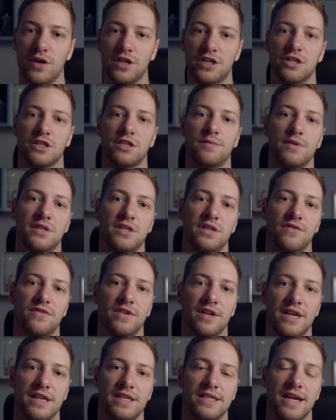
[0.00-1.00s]
which is
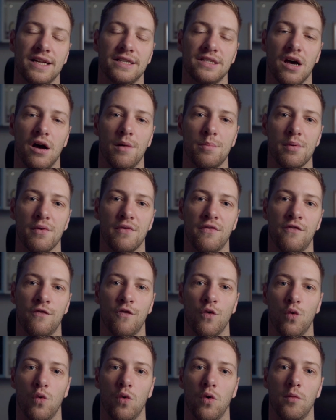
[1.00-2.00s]
specifically set up
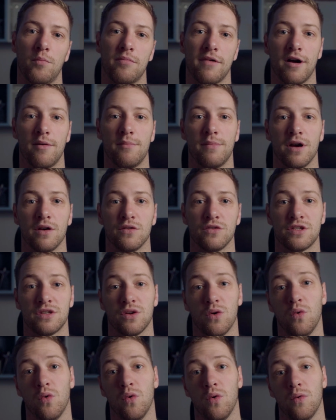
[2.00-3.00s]
for brown
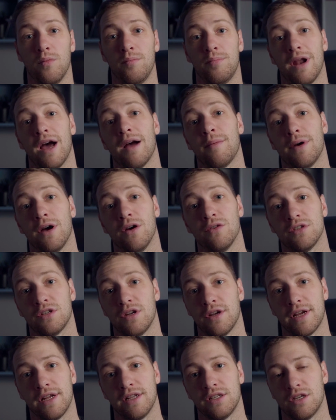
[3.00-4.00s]
belts or black belts
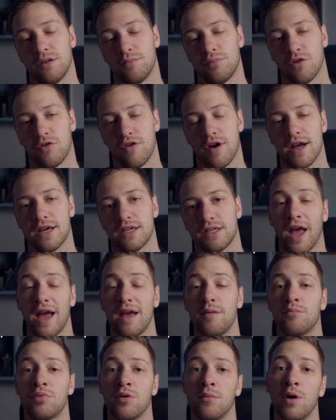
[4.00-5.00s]
looking to progress,
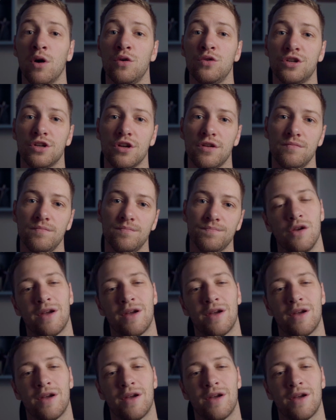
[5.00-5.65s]
gain promotion.